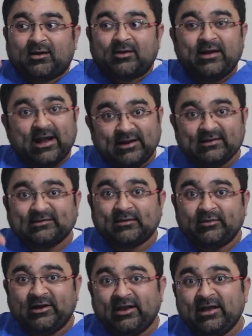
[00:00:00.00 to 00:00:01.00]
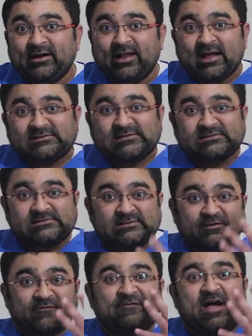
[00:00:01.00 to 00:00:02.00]
Neck disability index has
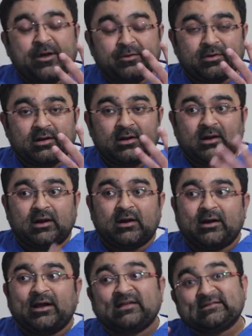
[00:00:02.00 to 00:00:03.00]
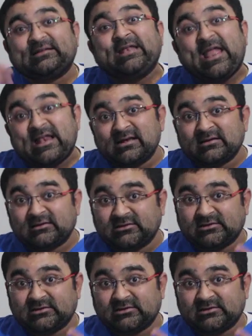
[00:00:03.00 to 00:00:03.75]
10